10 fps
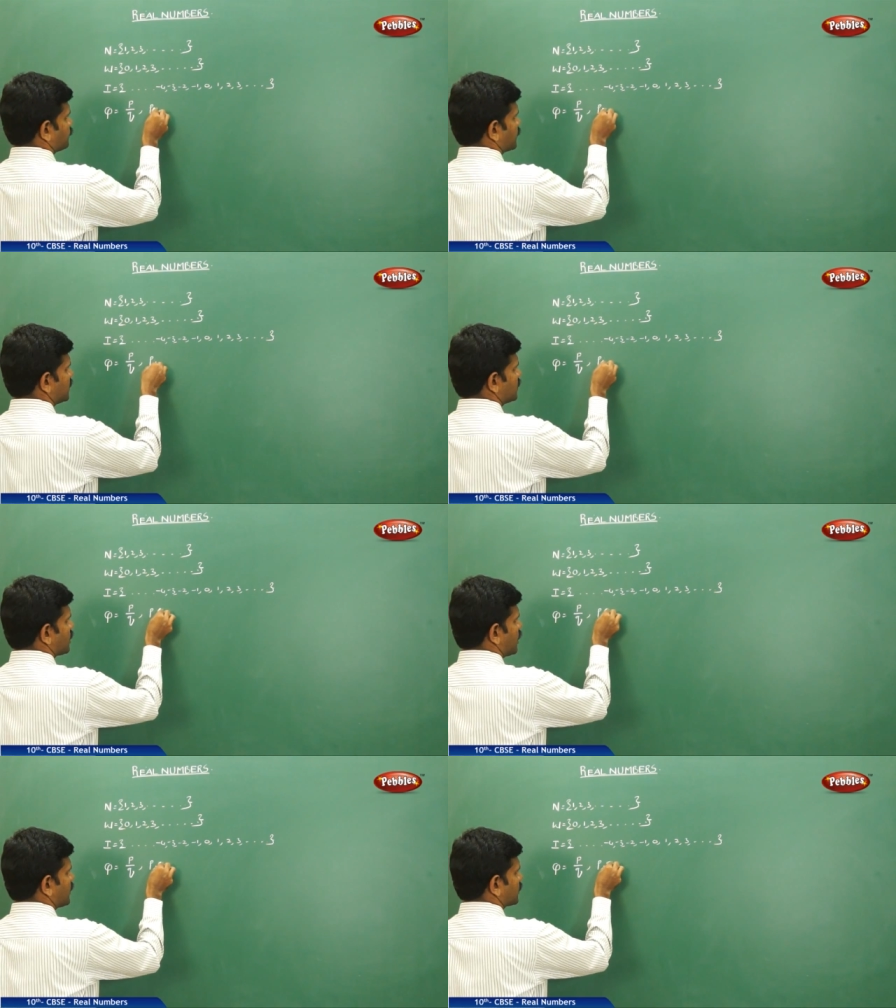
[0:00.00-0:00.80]
P
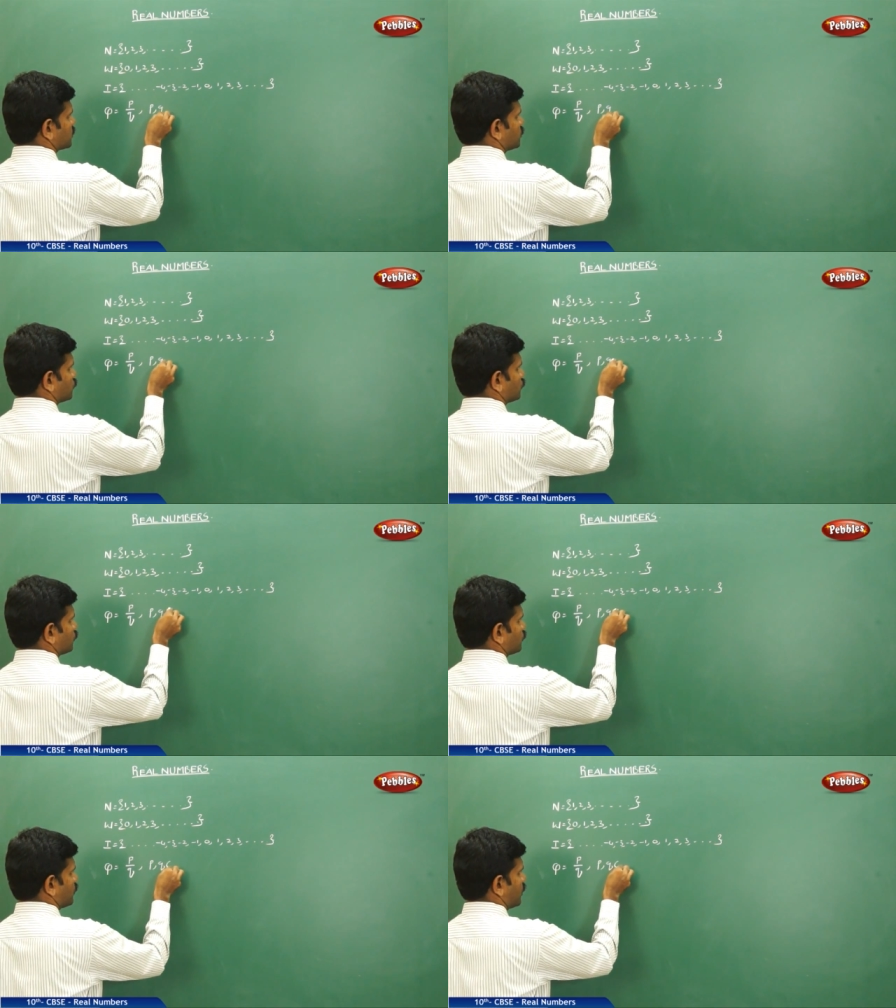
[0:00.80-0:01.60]
comma
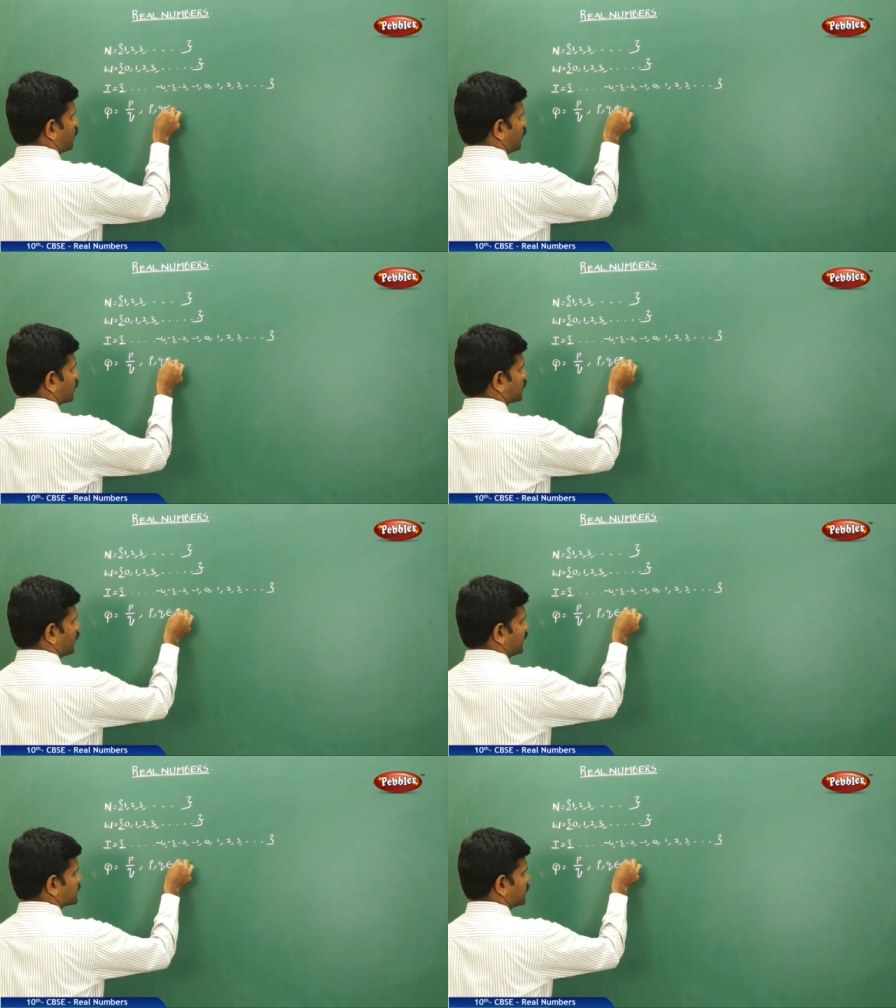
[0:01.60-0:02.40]
Q are
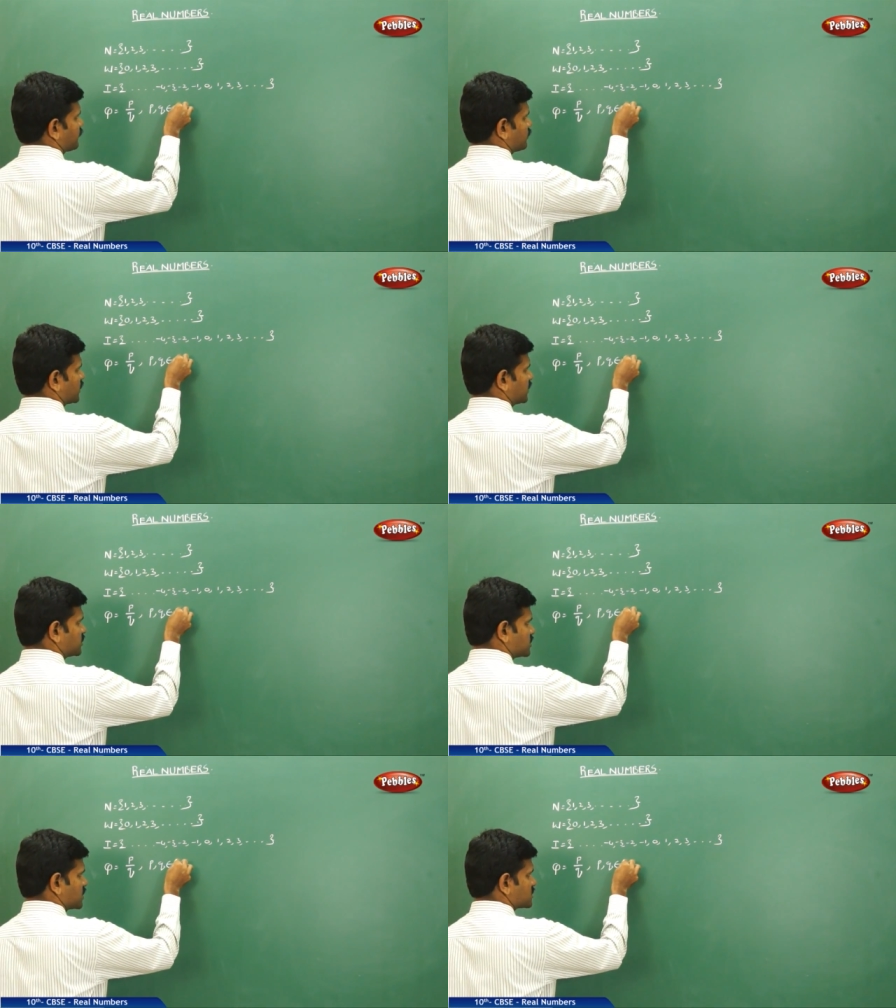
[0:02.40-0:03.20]
collected from the
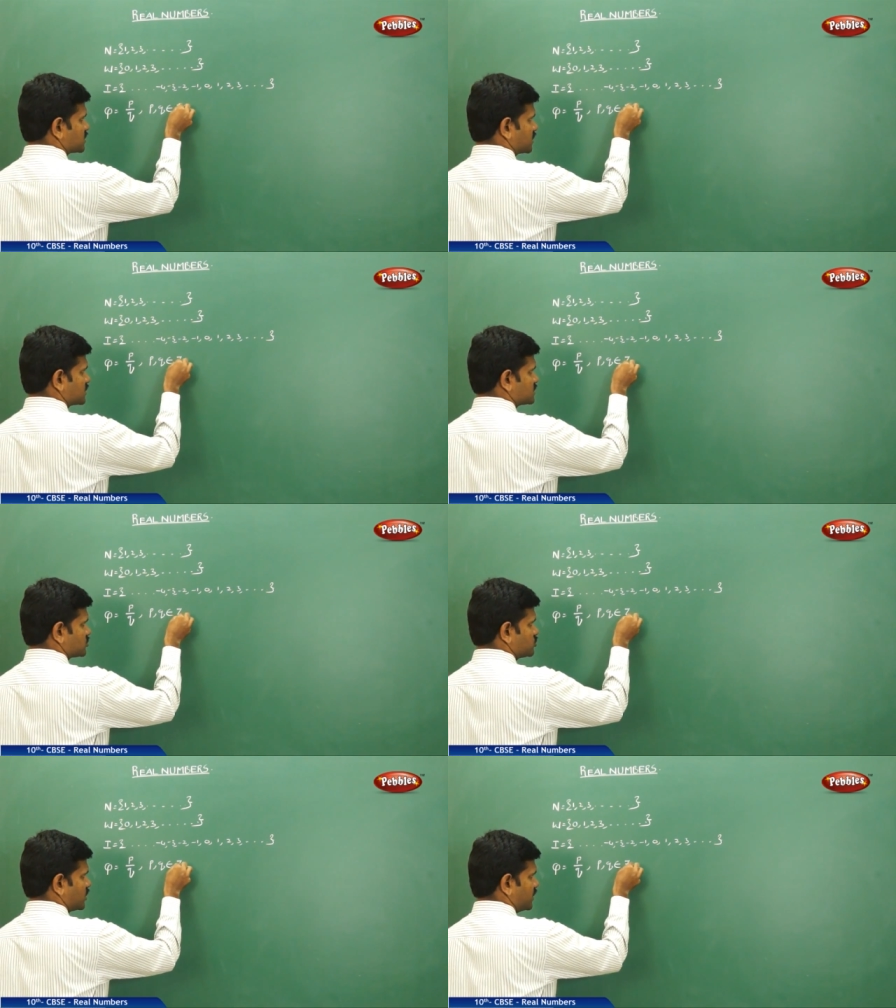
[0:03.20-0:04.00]
integers, that is
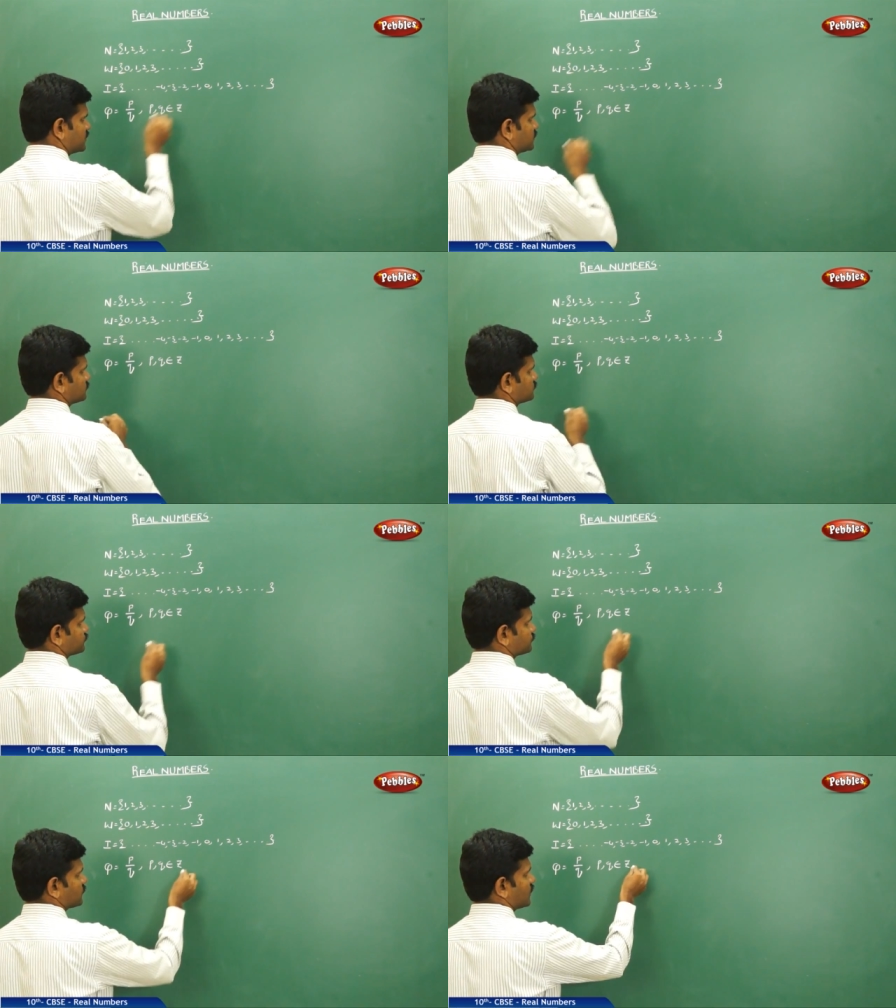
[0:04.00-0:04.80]
Z,
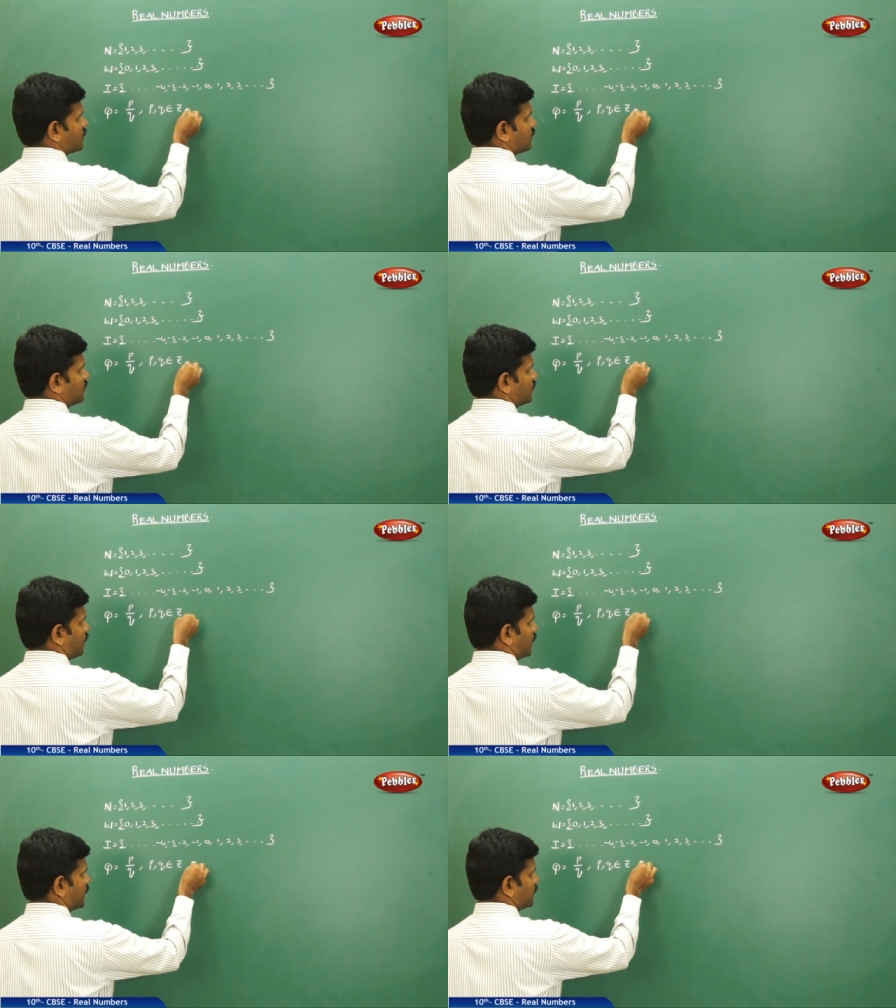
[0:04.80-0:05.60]

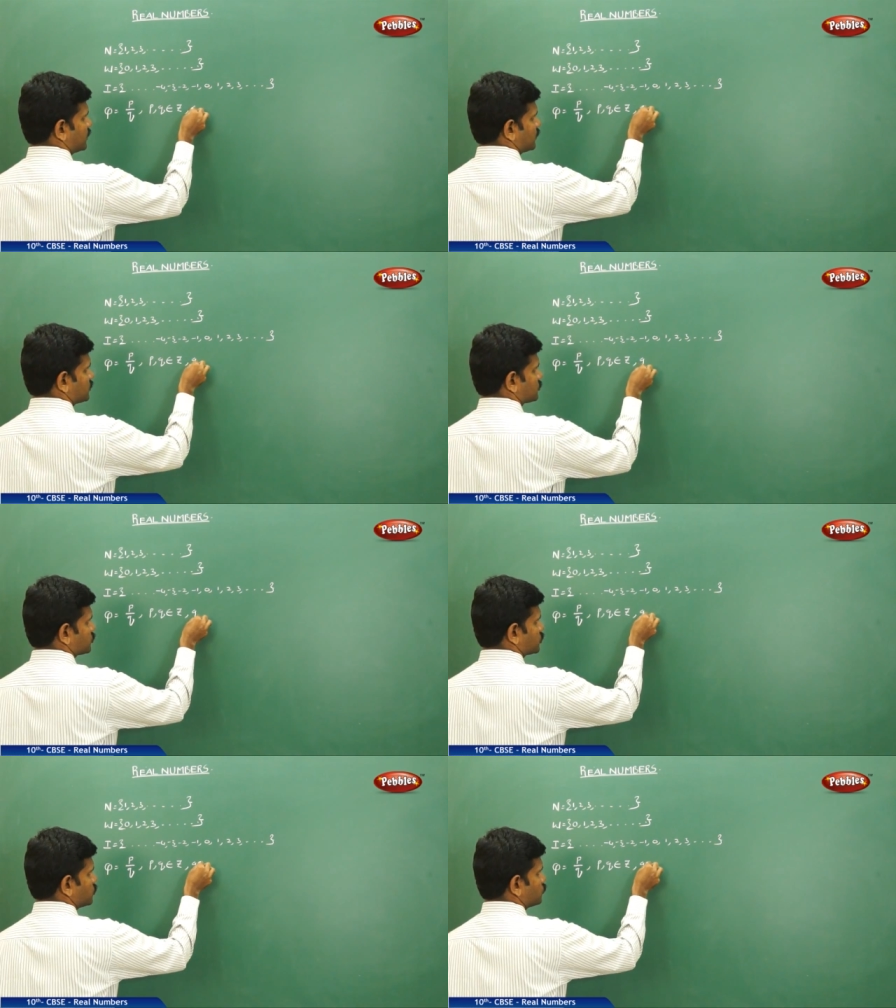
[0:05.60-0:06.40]
and
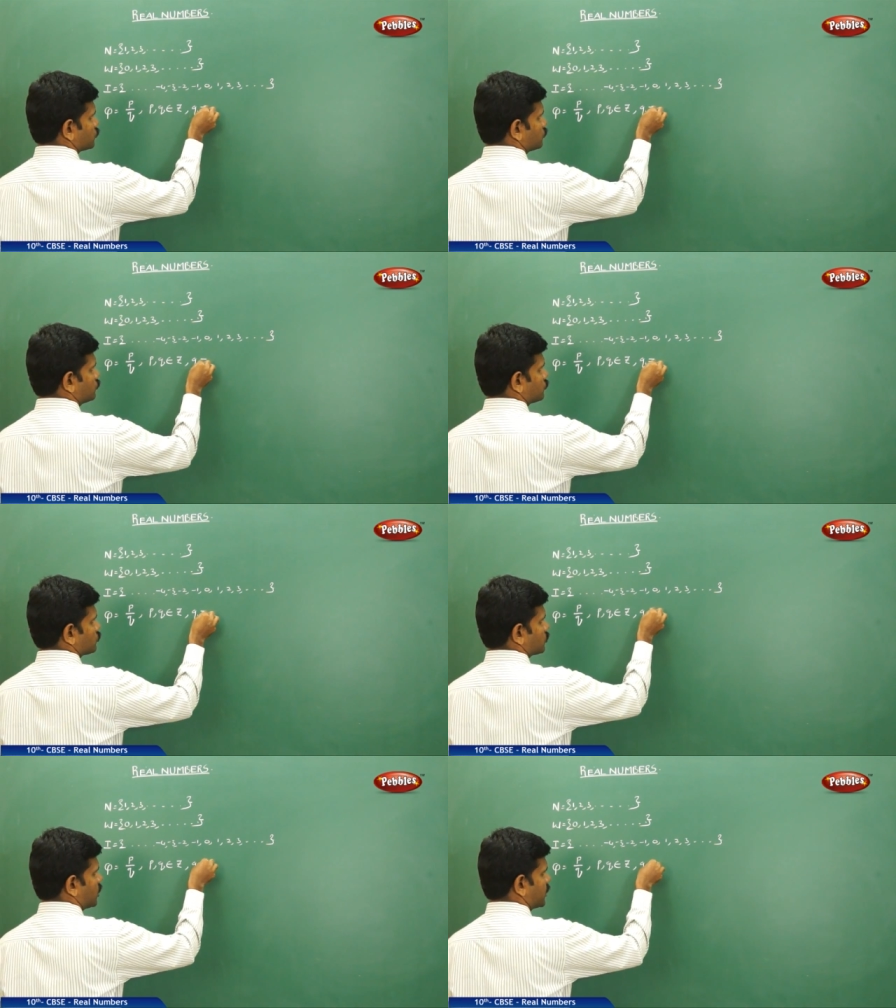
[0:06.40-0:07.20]
Q
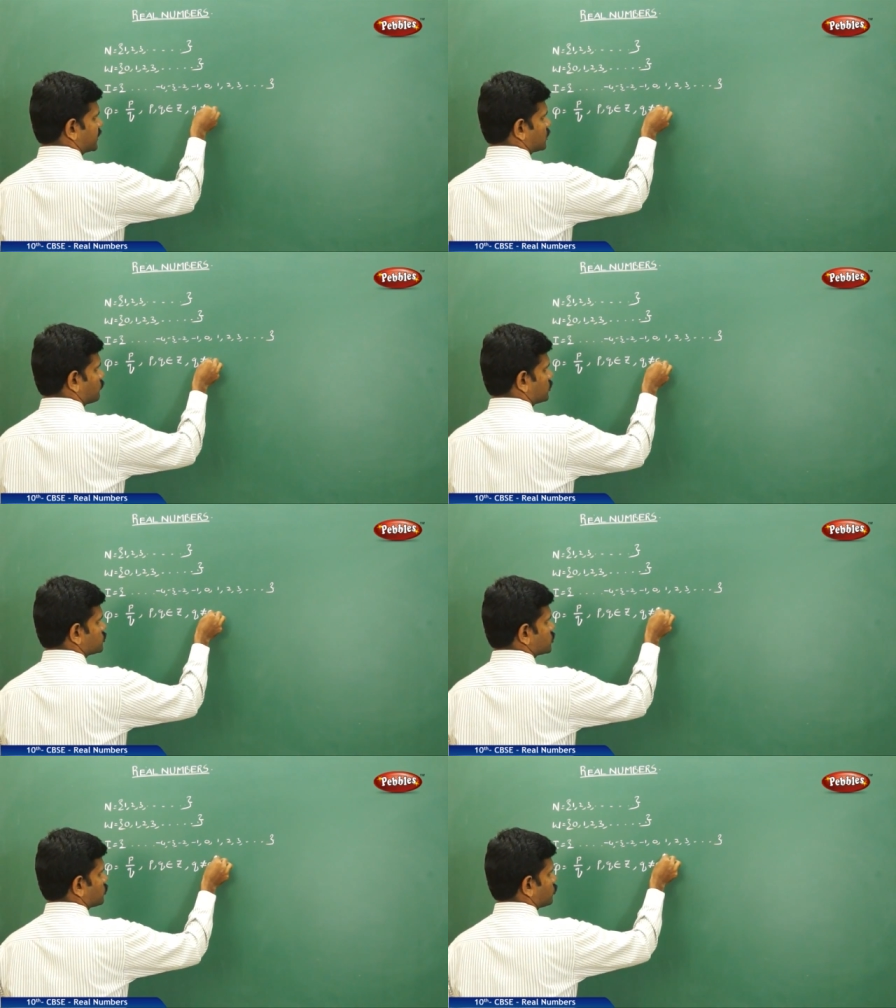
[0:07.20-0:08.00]
not equal to
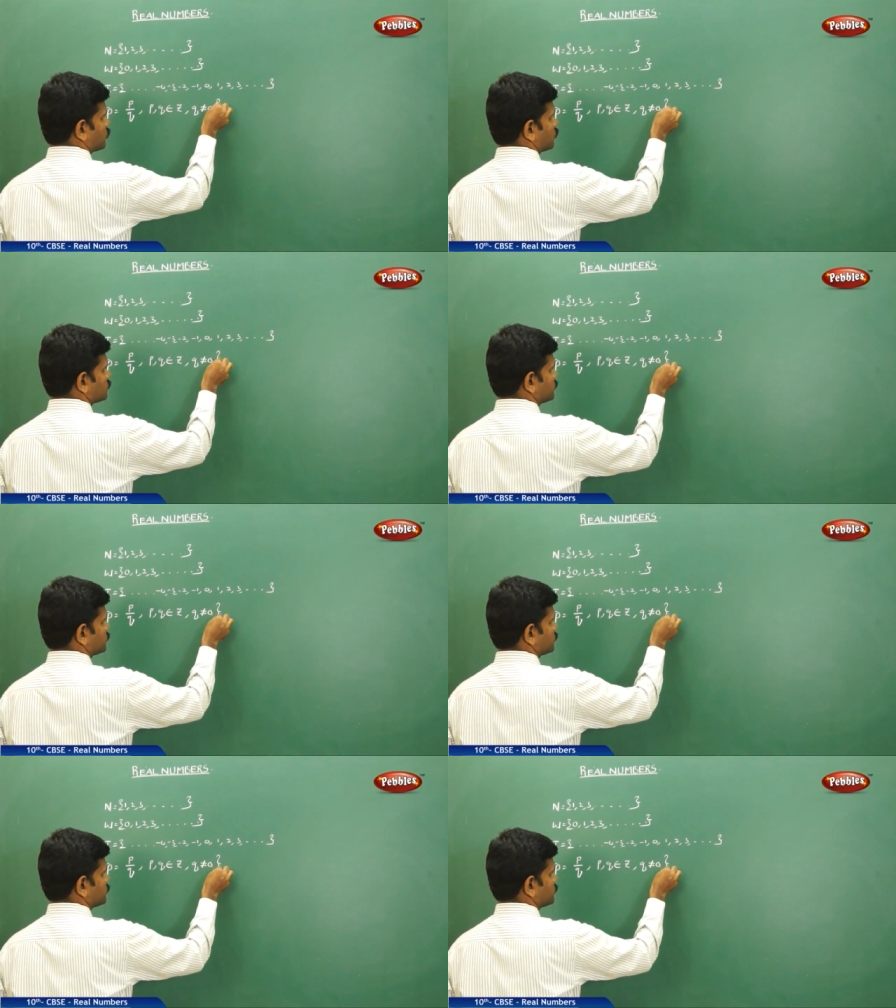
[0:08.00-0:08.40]
0.